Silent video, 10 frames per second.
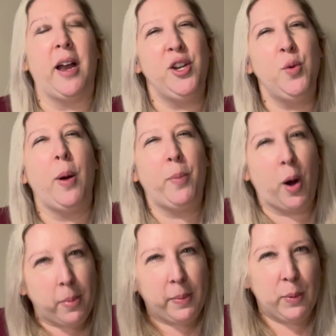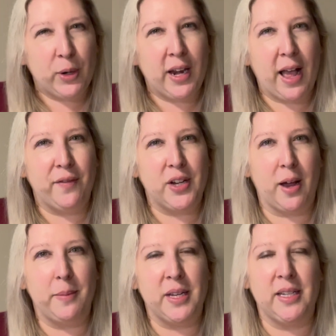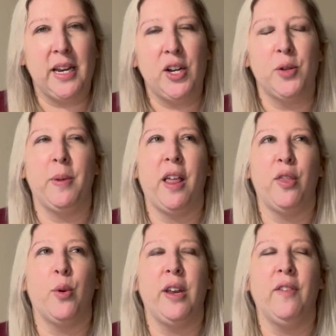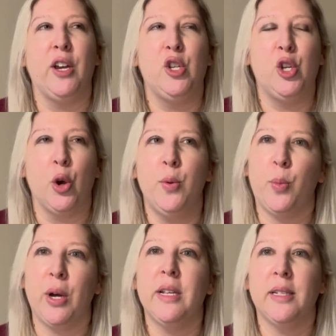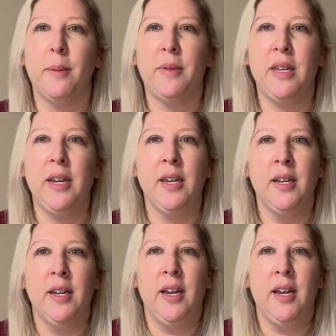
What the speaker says: knew I probably wouldn't have time to stitch, but I thought if I don't bring something,